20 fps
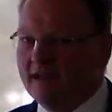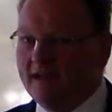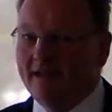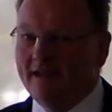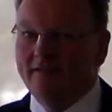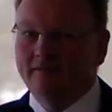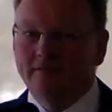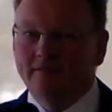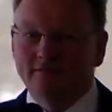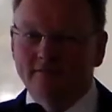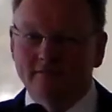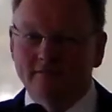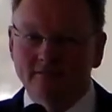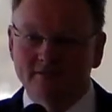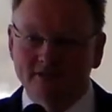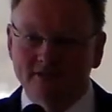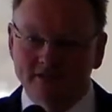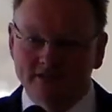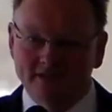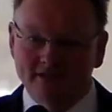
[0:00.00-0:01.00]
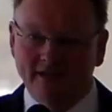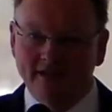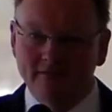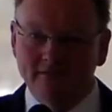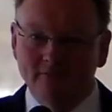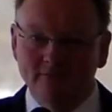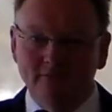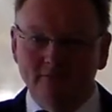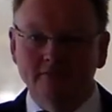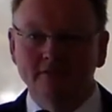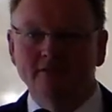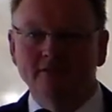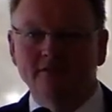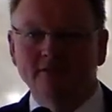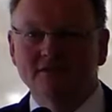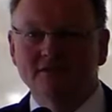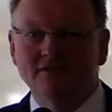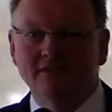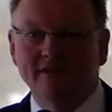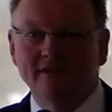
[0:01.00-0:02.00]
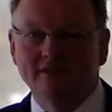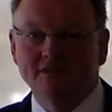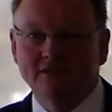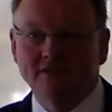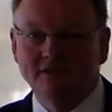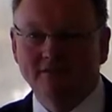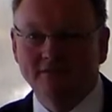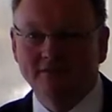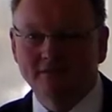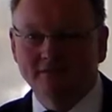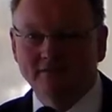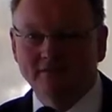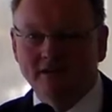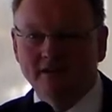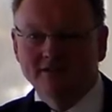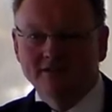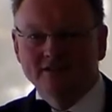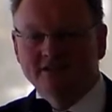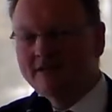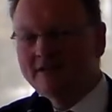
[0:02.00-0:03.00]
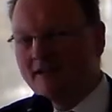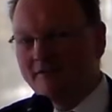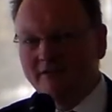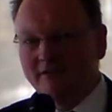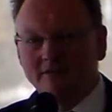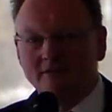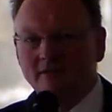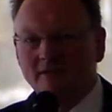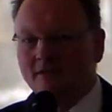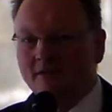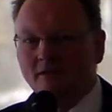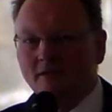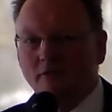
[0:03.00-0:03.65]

and sustainable use of energy raises cover